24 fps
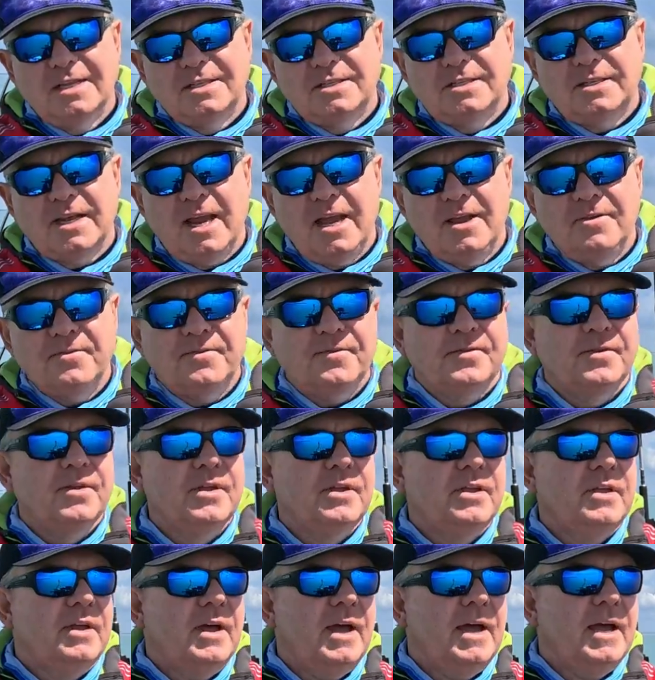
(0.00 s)
unsafe,
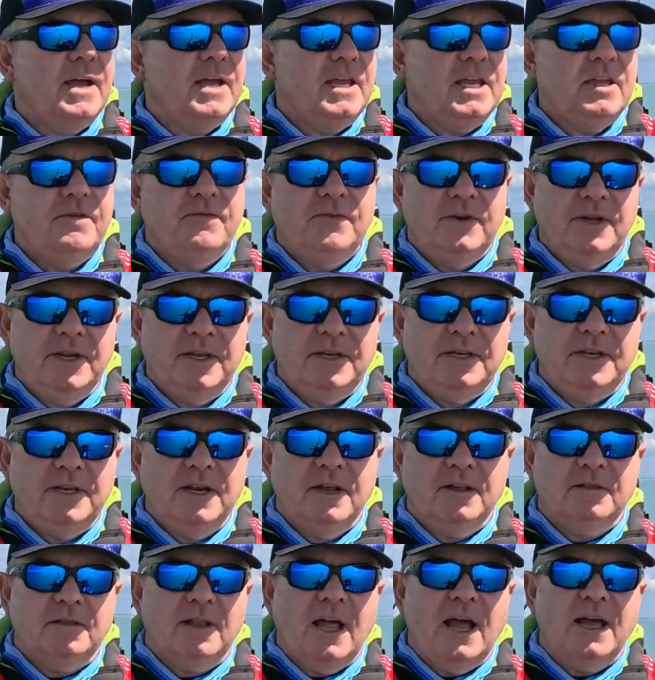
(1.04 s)
even
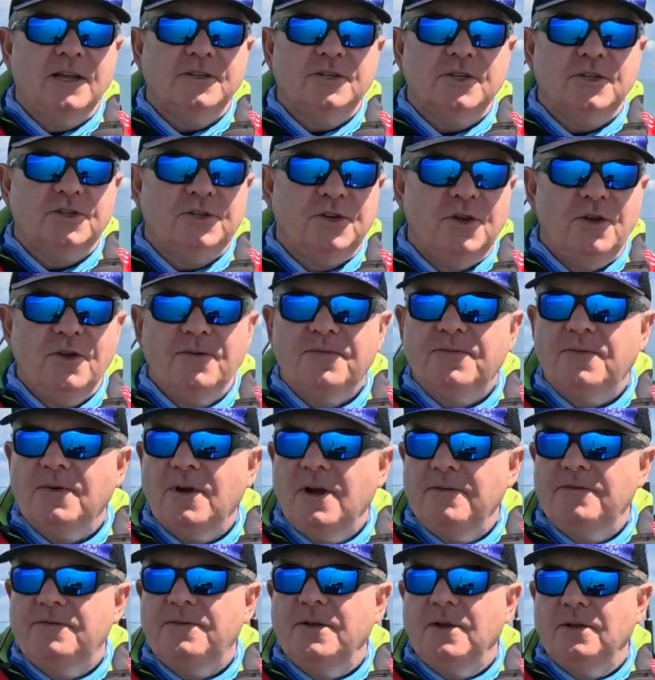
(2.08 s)
in larger surf.
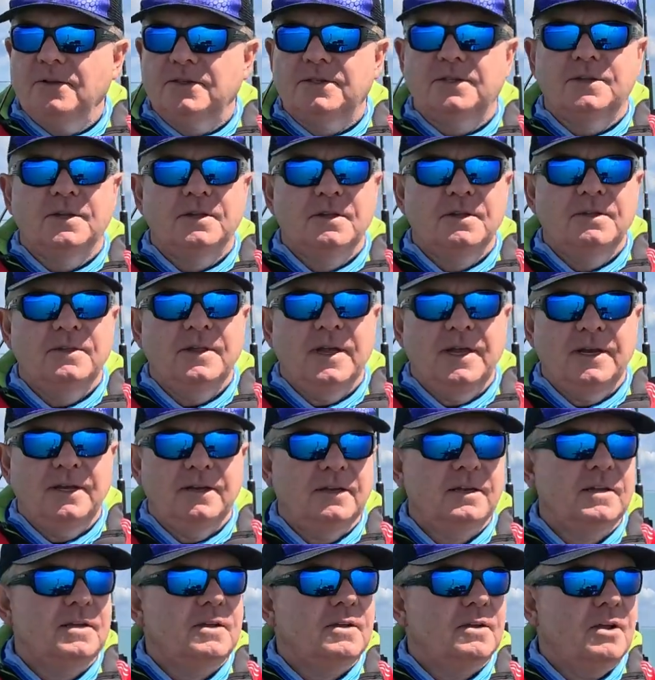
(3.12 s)
I've felt that
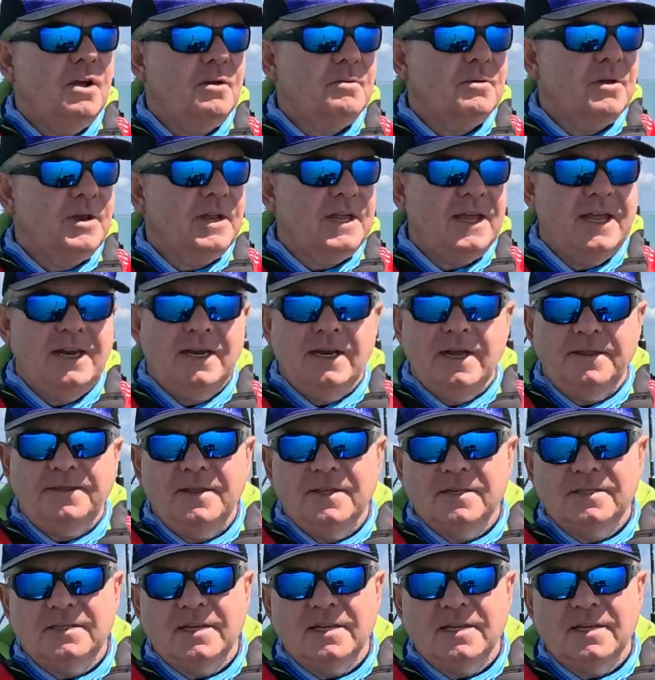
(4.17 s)
I'm going to get it out there